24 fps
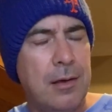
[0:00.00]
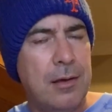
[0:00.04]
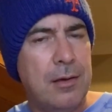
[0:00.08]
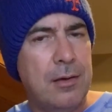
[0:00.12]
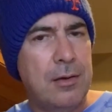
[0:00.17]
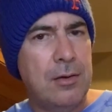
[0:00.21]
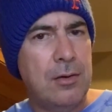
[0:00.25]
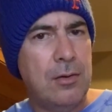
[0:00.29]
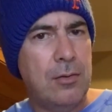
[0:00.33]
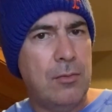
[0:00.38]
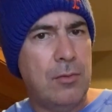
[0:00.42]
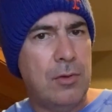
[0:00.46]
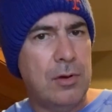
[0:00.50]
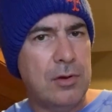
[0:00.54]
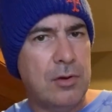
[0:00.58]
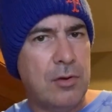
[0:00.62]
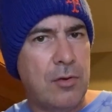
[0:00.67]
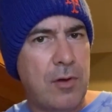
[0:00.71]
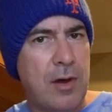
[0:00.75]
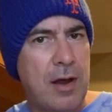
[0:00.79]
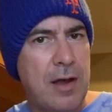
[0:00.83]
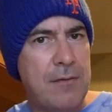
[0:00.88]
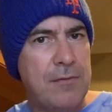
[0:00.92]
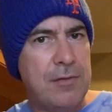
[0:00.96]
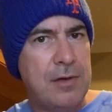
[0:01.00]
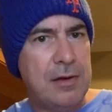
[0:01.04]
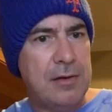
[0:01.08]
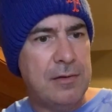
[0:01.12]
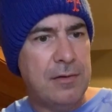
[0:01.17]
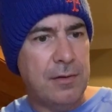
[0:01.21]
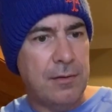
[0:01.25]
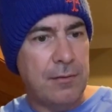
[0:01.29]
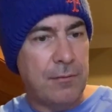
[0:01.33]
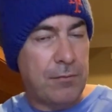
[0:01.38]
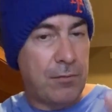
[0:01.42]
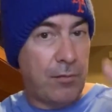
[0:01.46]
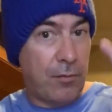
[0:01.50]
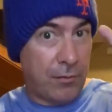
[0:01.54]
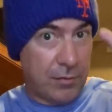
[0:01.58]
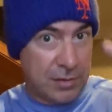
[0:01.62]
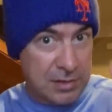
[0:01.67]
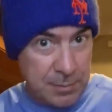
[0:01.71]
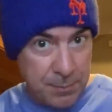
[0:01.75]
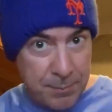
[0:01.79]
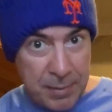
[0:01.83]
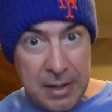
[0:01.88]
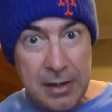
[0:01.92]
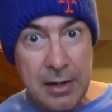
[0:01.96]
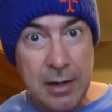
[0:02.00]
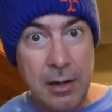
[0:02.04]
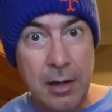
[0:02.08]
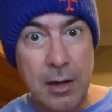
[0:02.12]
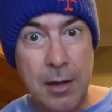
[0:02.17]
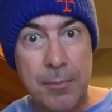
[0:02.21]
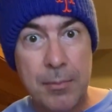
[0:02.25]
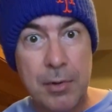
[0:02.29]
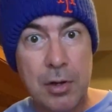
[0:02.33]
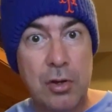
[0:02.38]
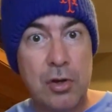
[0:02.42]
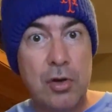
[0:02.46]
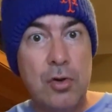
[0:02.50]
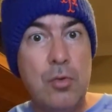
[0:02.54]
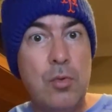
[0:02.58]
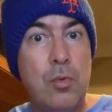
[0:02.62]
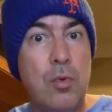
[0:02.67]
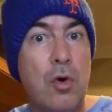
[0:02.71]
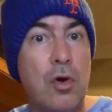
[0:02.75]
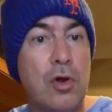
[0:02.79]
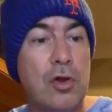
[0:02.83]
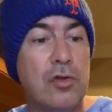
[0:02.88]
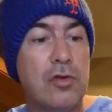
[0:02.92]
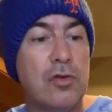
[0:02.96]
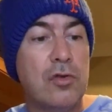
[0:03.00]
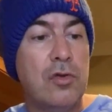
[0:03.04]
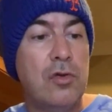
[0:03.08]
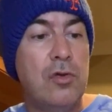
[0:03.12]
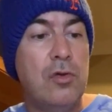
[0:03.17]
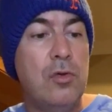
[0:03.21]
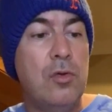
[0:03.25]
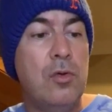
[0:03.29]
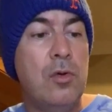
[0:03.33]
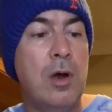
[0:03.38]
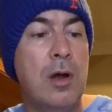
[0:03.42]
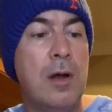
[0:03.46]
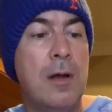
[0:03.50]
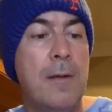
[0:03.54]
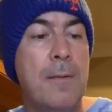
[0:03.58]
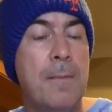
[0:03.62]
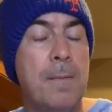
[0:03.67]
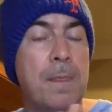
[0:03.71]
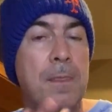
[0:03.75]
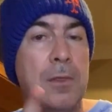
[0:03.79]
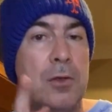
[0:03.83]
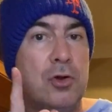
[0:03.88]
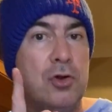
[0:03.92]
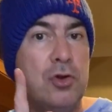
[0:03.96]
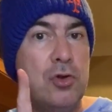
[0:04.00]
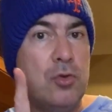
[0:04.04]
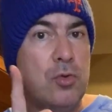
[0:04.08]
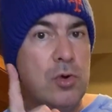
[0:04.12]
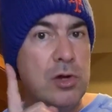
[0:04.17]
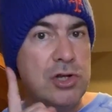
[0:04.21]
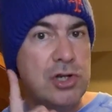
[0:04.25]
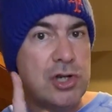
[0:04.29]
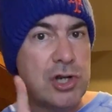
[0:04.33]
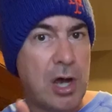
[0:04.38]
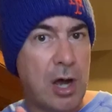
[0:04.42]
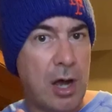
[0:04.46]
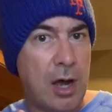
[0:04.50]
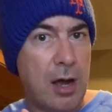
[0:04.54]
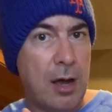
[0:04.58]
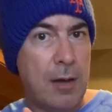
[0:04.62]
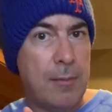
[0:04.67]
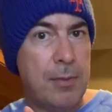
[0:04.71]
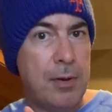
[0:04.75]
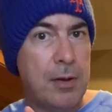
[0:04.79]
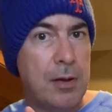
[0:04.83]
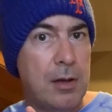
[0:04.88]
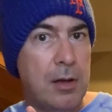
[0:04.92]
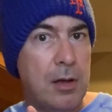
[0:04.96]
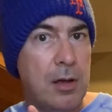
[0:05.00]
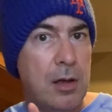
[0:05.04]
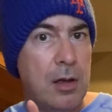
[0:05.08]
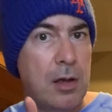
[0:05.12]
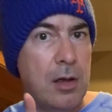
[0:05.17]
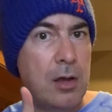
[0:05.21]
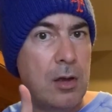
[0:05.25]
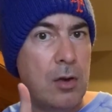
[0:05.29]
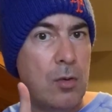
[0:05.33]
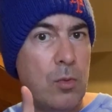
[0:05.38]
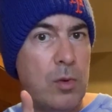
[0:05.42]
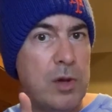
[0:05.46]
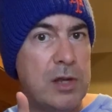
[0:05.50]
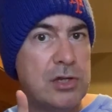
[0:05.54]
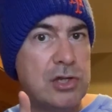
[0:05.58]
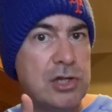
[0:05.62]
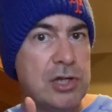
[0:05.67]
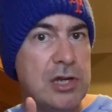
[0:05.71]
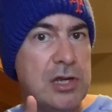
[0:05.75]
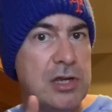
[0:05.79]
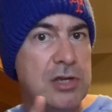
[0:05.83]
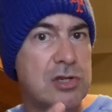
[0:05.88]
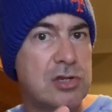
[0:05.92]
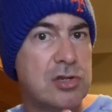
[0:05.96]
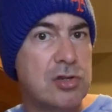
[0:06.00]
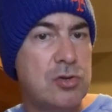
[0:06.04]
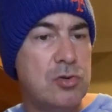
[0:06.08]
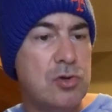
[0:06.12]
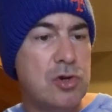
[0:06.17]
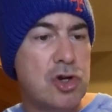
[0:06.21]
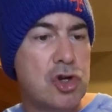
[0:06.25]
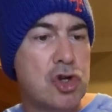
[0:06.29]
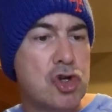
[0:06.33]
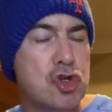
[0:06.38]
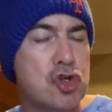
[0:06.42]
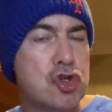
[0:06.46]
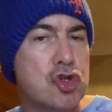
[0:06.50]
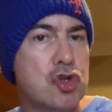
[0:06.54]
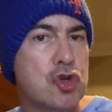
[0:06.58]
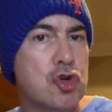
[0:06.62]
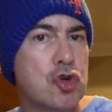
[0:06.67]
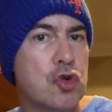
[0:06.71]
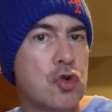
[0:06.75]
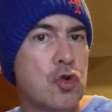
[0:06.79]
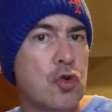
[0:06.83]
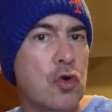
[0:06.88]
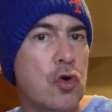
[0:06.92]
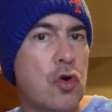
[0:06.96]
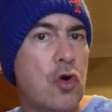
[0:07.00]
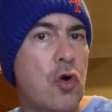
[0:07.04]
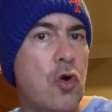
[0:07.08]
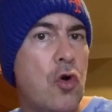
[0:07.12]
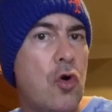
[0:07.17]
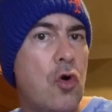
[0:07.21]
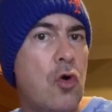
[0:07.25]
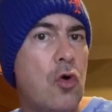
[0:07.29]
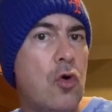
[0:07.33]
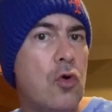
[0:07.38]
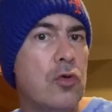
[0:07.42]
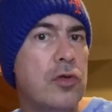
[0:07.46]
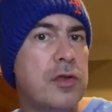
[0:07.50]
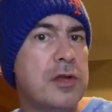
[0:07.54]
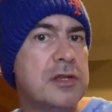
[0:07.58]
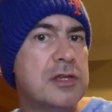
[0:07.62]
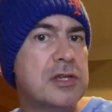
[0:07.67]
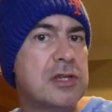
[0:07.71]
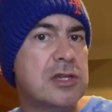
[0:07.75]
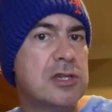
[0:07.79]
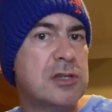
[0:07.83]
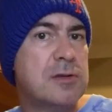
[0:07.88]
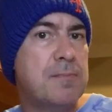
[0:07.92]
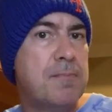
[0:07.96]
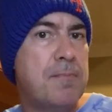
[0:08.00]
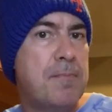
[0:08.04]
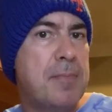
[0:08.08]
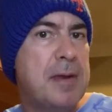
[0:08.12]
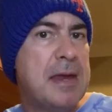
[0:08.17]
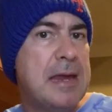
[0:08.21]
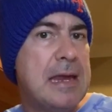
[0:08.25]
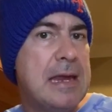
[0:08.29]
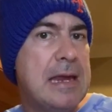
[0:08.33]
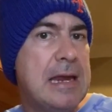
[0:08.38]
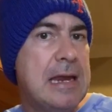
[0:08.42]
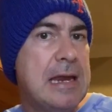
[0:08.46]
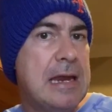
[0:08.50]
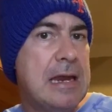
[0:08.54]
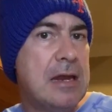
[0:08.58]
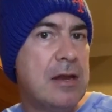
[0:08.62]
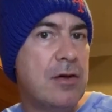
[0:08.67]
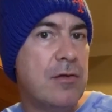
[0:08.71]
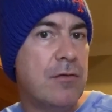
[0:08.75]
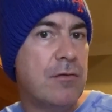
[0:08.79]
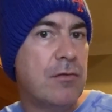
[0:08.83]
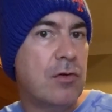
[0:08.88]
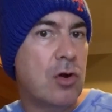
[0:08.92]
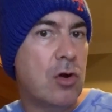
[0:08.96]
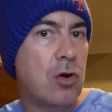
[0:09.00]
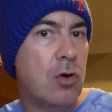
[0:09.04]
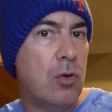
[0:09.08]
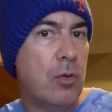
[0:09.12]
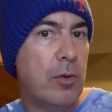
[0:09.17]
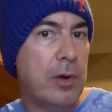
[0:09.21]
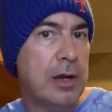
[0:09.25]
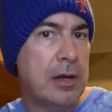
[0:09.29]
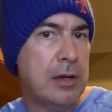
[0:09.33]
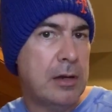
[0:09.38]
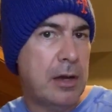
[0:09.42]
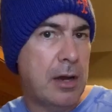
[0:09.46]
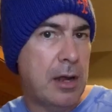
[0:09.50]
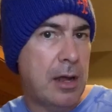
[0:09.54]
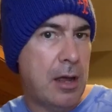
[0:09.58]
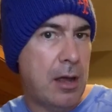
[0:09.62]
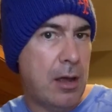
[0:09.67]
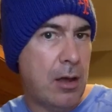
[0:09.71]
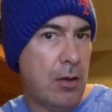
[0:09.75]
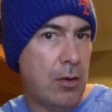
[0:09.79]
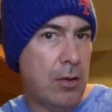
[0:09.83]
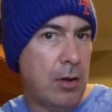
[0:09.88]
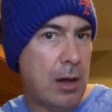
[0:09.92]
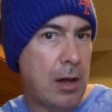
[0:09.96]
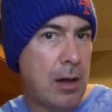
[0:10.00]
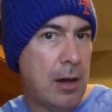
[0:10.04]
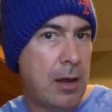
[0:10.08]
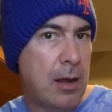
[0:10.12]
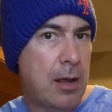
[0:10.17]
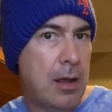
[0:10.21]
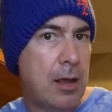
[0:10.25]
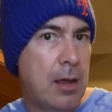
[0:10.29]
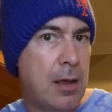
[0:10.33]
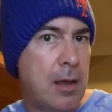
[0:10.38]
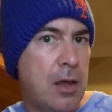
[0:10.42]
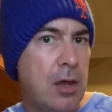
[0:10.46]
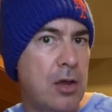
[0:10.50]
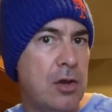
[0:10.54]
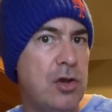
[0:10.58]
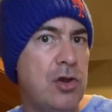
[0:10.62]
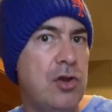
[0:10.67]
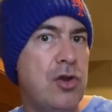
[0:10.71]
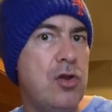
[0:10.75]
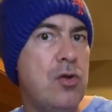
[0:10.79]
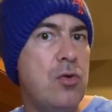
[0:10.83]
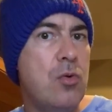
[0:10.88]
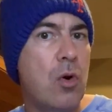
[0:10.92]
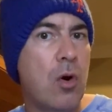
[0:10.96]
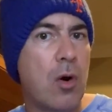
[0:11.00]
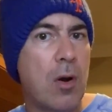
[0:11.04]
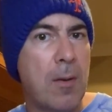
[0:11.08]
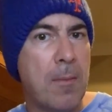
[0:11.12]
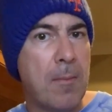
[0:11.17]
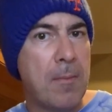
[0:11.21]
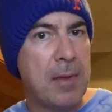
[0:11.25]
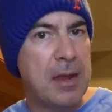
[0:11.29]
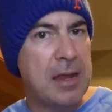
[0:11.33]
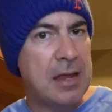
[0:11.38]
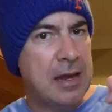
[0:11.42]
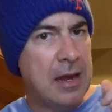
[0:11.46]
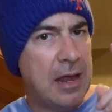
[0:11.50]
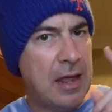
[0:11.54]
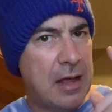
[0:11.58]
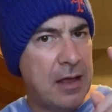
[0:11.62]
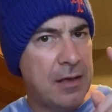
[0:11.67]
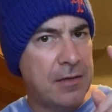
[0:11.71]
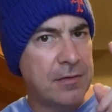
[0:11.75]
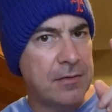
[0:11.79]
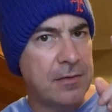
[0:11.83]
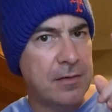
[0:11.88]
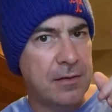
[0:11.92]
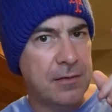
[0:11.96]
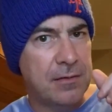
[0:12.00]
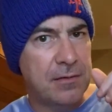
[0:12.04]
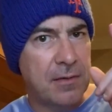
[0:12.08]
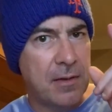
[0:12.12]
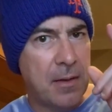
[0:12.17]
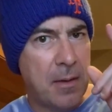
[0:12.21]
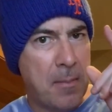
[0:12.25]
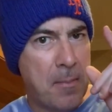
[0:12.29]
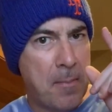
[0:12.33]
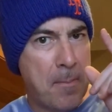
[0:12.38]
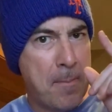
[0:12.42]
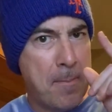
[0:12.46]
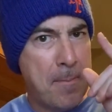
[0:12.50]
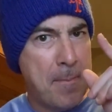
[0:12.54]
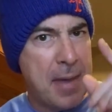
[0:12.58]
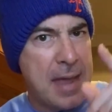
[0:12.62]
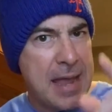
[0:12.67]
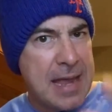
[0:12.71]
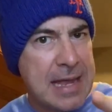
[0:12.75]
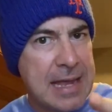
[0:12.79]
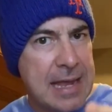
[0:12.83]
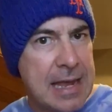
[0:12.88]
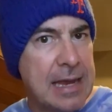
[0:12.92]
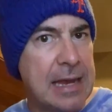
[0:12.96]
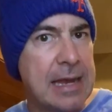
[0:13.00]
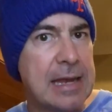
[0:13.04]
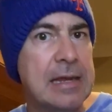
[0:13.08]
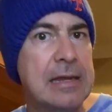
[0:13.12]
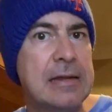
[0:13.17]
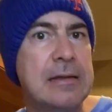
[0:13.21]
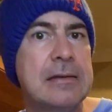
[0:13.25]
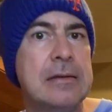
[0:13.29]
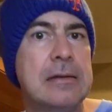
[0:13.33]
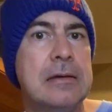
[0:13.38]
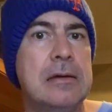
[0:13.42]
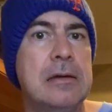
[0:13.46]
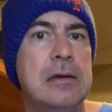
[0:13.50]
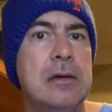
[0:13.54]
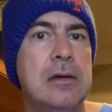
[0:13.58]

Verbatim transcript: You don't want gravity to speed it up. You want to do a job, which is to control the speed of going down you are, in essence, making it